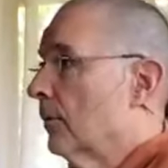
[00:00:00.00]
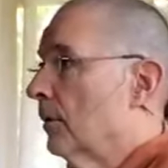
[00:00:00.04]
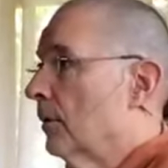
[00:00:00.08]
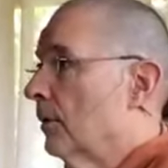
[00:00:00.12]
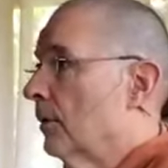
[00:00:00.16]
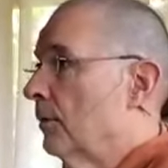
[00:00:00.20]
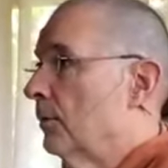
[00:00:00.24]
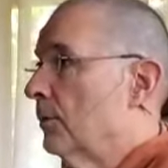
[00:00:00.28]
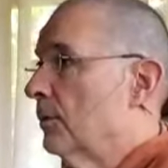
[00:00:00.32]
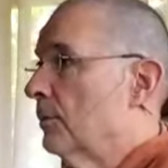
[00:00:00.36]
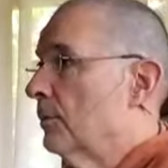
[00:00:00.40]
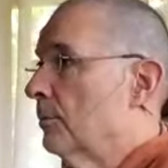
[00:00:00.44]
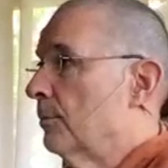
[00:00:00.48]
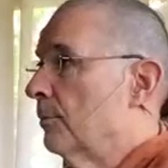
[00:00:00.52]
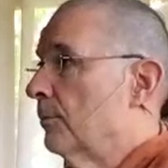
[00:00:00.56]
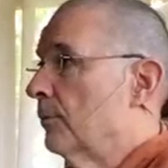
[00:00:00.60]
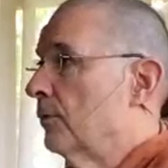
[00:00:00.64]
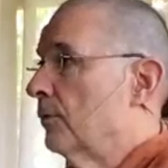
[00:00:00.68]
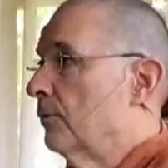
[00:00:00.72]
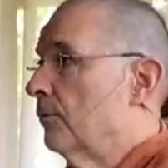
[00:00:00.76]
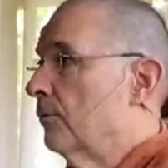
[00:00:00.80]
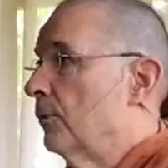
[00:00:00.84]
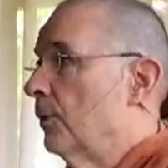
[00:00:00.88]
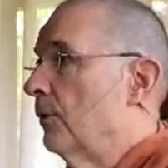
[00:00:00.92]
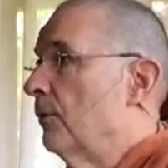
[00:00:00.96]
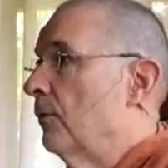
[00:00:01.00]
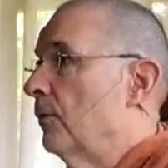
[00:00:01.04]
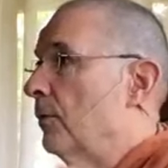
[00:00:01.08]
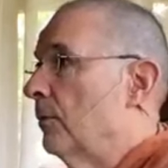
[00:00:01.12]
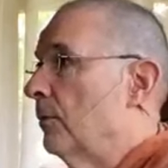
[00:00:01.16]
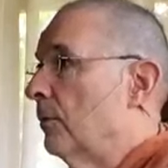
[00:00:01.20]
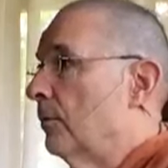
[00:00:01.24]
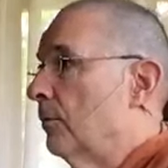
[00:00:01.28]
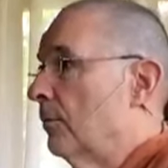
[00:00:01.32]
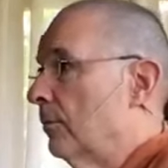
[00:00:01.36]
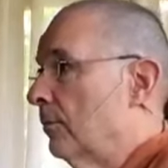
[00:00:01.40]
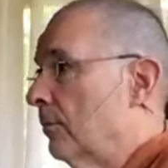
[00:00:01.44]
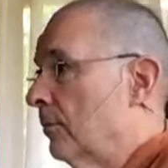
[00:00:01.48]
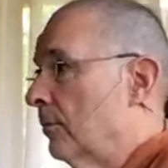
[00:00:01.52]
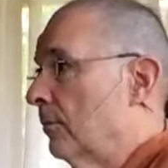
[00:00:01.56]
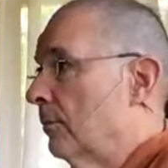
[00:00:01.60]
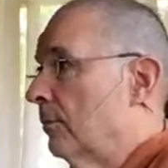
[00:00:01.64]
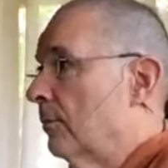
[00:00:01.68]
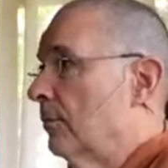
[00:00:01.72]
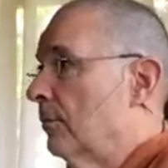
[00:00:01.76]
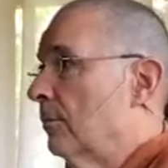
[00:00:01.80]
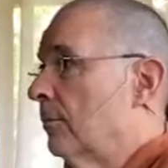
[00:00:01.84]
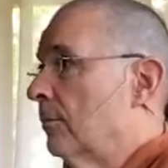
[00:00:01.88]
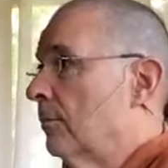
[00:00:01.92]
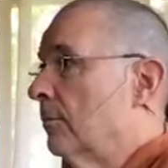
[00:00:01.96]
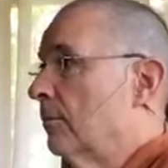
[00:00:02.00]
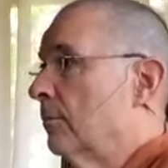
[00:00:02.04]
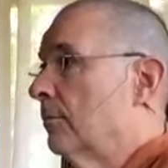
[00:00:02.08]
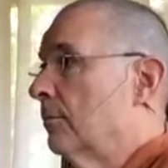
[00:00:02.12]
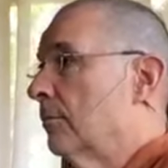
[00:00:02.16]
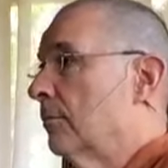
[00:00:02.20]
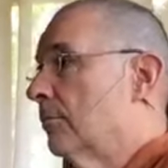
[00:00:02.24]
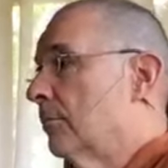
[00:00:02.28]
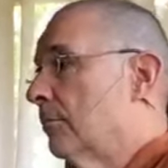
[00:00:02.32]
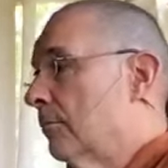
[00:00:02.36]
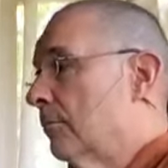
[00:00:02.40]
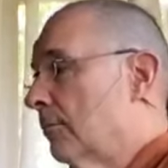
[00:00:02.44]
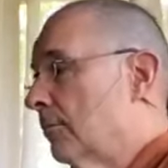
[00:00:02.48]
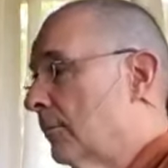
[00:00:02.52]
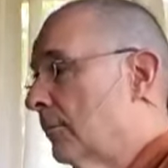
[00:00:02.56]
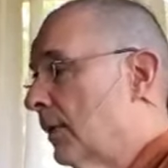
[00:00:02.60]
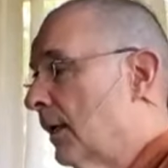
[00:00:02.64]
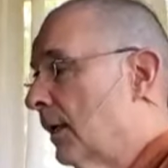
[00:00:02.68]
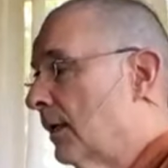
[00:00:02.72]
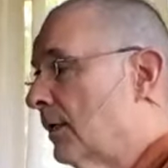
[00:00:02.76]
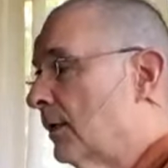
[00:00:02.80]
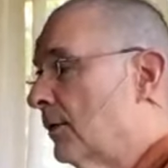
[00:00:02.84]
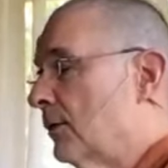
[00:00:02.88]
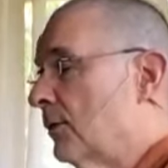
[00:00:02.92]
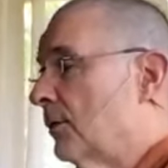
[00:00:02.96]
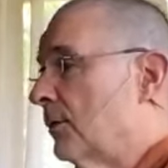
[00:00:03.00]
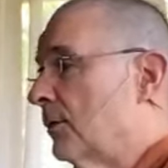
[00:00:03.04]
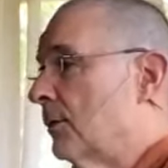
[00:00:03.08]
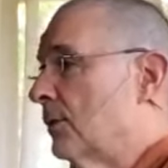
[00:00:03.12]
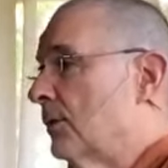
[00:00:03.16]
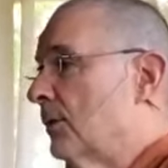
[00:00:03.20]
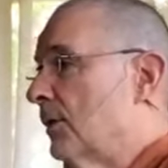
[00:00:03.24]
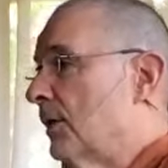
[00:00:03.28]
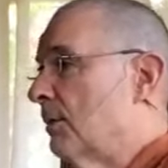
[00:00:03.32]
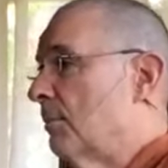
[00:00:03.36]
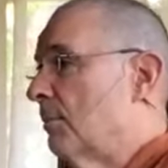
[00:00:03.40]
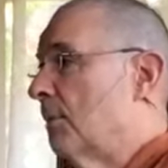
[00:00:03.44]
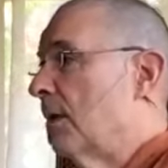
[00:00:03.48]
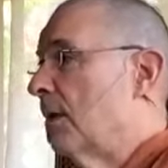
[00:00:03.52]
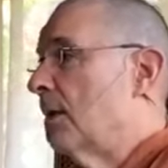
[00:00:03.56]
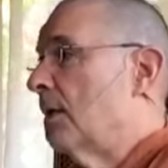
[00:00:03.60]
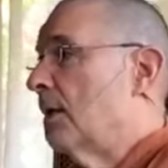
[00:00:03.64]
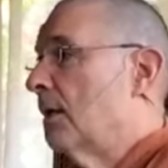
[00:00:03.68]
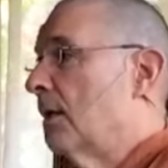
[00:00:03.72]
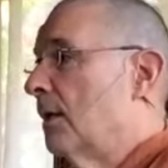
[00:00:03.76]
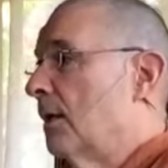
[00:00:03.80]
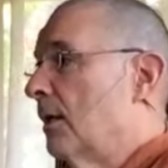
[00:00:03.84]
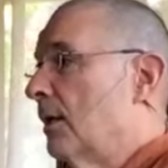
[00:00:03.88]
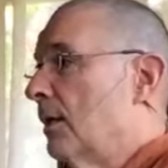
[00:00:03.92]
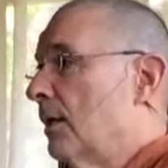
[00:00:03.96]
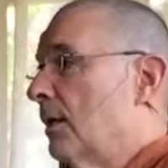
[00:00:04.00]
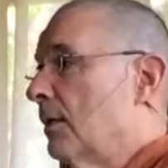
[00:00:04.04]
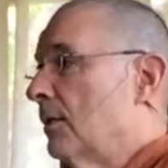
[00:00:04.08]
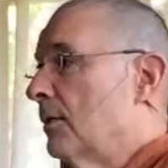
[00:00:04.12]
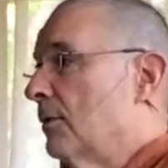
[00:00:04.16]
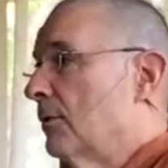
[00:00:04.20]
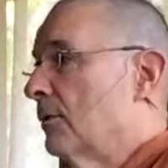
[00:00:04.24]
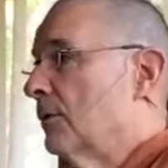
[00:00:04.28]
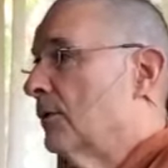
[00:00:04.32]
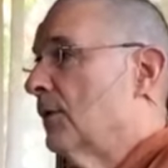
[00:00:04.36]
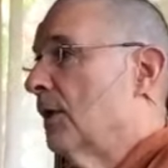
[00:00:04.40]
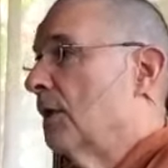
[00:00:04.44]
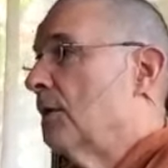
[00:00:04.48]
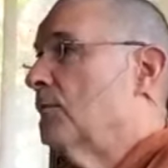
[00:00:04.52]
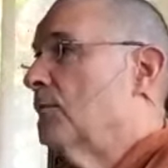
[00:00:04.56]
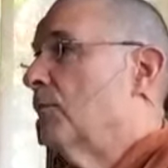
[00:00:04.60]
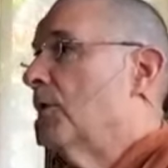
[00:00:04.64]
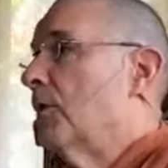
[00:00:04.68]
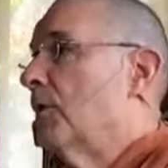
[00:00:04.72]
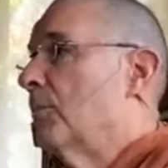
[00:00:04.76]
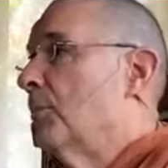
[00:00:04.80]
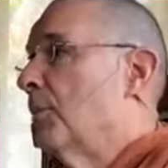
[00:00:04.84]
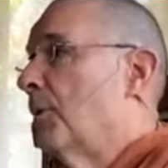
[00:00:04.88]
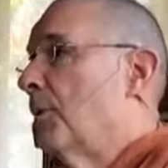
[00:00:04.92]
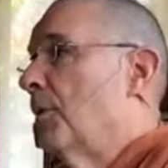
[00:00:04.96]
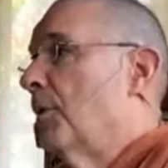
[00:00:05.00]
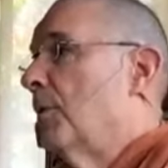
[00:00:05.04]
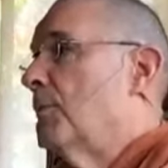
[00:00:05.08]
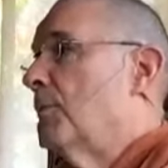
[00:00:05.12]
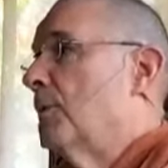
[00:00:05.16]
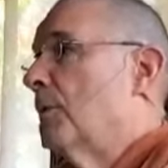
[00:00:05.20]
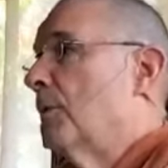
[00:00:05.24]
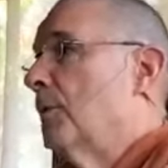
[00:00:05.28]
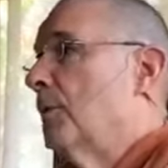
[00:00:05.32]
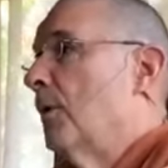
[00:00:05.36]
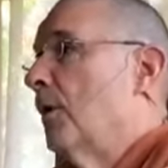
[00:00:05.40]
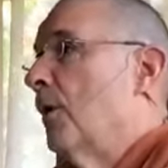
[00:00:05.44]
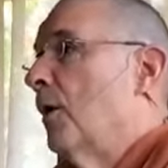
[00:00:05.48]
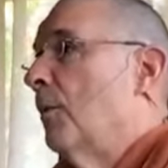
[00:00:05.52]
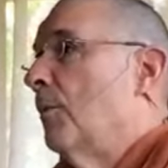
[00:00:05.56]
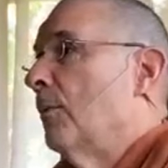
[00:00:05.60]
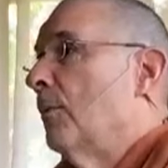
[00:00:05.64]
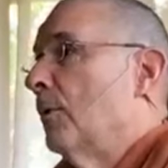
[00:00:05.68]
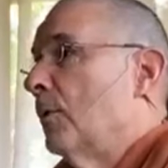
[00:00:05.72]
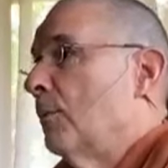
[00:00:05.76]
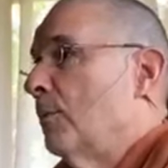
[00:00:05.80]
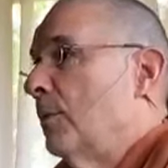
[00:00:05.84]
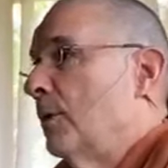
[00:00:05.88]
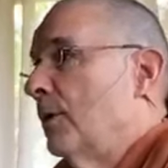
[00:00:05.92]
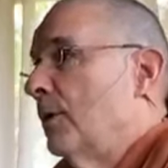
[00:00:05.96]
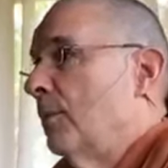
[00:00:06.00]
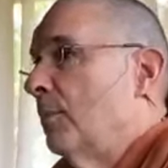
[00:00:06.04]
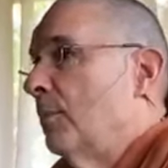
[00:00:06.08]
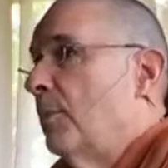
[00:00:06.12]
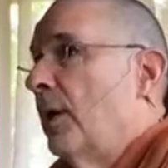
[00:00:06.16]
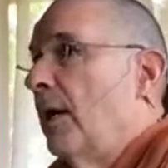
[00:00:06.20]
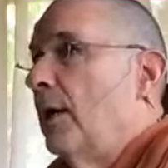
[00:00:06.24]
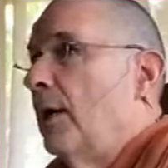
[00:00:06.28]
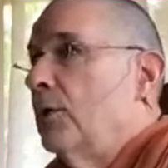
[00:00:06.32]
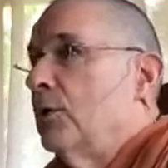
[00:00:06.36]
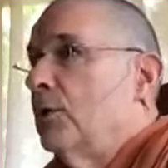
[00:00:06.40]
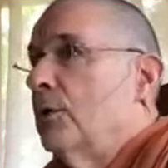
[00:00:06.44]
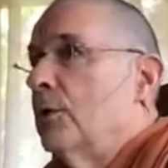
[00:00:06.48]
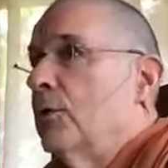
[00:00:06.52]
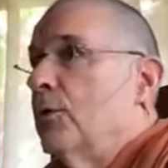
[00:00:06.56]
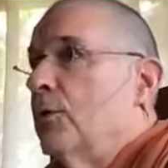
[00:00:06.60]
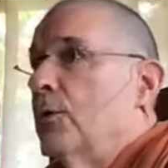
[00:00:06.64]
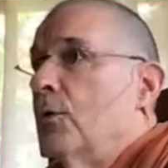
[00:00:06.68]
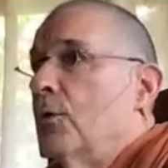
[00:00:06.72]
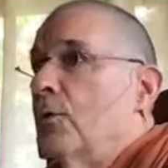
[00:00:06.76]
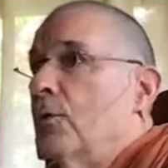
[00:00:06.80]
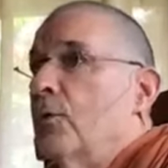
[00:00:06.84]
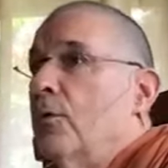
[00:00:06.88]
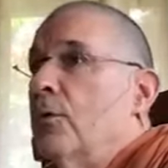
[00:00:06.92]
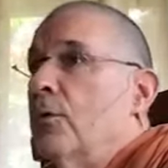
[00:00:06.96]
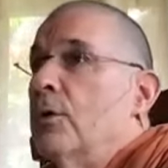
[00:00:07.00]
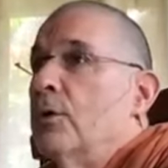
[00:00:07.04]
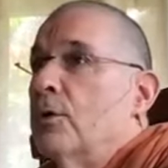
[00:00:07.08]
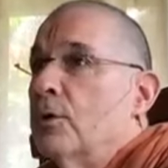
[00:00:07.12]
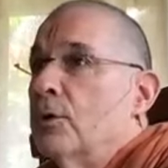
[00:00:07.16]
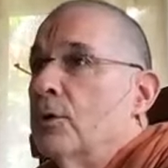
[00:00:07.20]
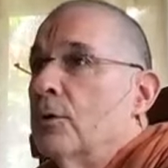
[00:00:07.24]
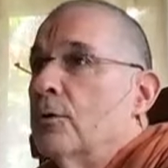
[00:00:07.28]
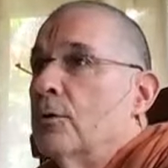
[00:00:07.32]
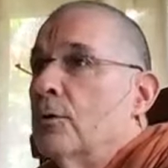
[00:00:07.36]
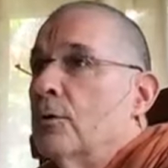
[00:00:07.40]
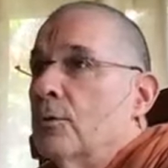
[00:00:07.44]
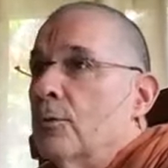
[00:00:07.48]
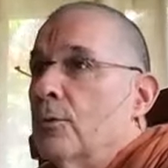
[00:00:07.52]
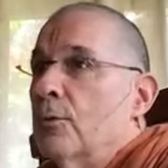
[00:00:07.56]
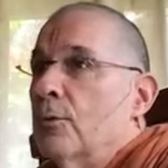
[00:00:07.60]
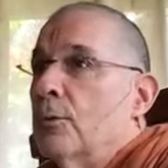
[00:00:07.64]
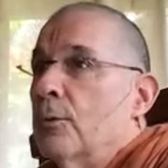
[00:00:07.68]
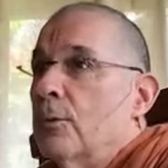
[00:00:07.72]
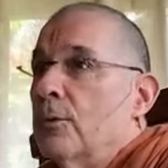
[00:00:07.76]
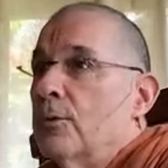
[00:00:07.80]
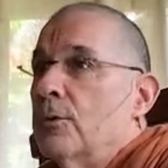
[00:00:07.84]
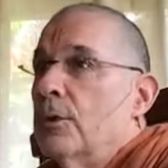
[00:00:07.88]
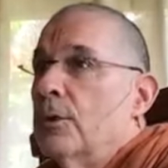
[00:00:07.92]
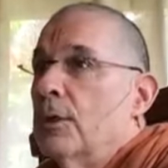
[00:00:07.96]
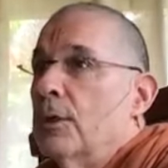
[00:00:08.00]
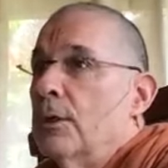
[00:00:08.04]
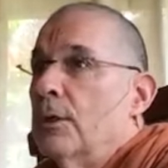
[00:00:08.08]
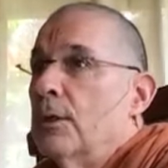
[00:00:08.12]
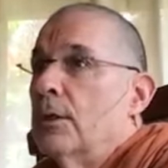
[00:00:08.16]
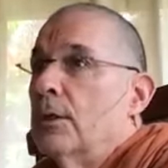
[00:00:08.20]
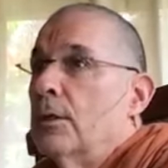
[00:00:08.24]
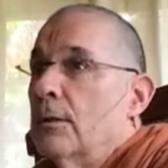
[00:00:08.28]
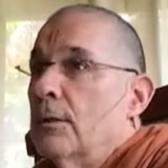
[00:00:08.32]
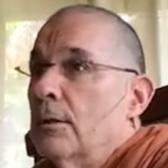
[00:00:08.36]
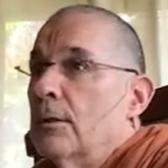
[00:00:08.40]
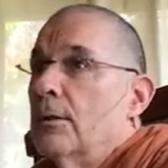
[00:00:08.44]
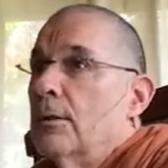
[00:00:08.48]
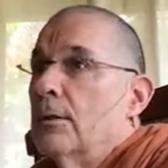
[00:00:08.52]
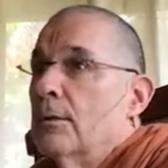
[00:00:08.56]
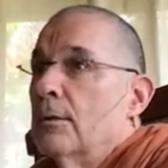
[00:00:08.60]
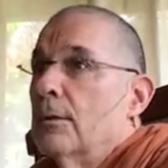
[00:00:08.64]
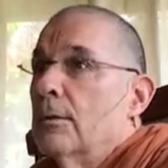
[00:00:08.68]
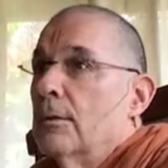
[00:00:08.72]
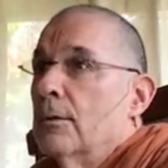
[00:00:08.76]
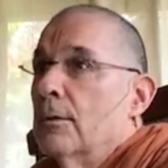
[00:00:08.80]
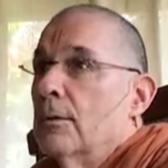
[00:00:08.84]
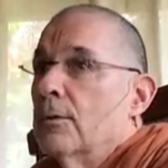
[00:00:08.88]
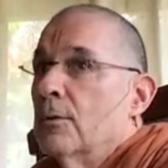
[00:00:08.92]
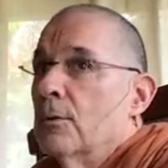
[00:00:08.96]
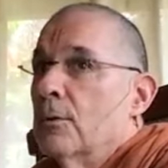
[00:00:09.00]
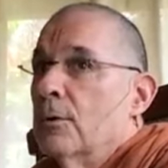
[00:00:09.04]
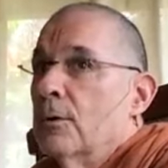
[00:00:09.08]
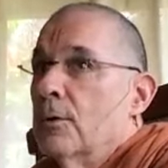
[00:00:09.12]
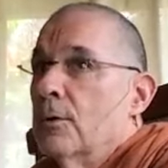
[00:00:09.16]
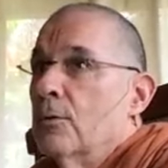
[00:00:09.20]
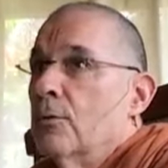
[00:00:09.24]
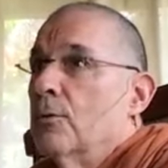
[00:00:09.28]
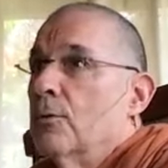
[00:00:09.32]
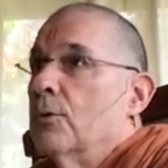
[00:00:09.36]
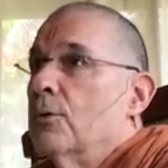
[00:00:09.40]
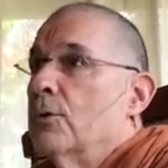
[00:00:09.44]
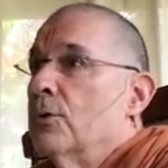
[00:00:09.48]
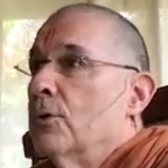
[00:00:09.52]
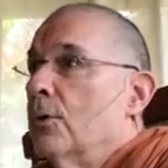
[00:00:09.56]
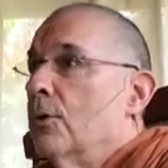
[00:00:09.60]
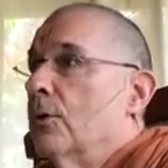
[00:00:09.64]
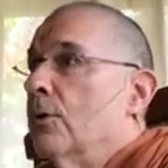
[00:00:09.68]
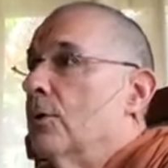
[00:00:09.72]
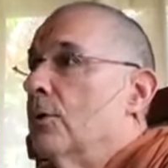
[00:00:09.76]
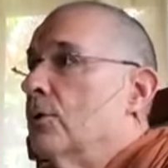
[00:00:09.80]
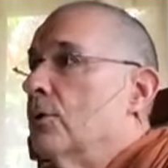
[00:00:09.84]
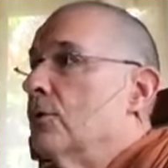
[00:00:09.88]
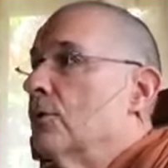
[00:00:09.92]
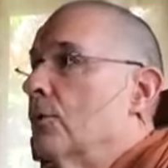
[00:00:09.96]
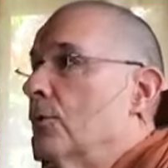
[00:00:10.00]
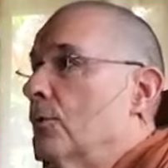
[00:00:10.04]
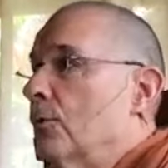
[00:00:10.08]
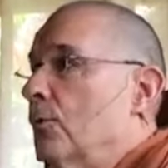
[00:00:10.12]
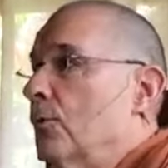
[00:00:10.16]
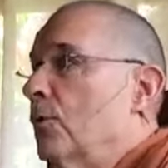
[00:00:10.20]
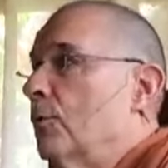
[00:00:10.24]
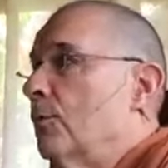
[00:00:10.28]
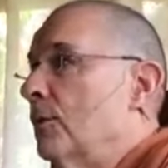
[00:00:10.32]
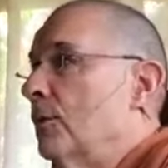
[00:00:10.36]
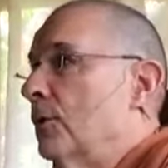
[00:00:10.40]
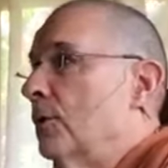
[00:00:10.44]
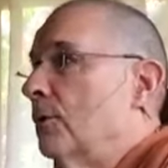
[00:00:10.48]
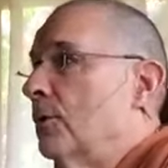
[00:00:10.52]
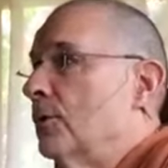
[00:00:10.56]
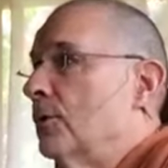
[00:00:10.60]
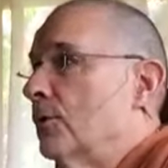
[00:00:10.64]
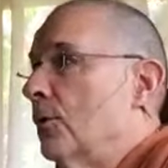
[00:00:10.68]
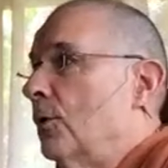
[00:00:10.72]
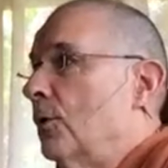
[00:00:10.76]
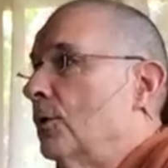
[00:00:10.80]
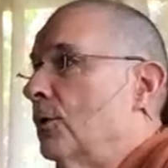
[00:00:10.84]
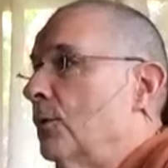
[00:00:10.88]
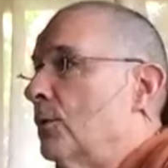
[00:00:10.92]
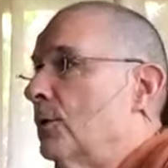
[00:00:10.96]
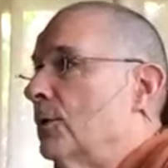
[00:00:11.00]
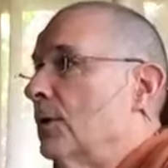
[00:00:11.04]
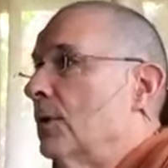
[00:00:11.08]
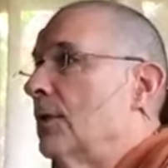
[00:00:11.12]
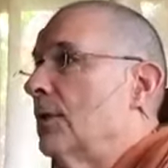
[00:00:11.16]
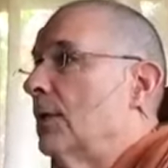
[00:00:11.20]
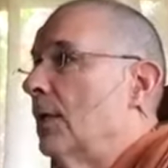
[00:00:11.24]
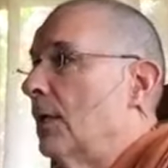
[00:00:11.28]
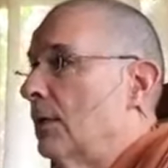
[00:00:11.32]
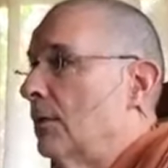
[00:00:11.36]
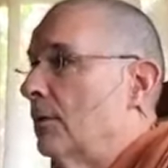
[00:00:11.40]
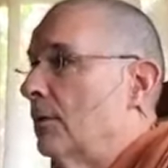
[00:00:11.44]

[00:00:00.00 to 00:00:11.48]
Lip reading: He was driven, I guess you could say, by sattvic parabdha karma to be compassionate to the fish that Garuda was eating. So he cursed Garuda, but the result was he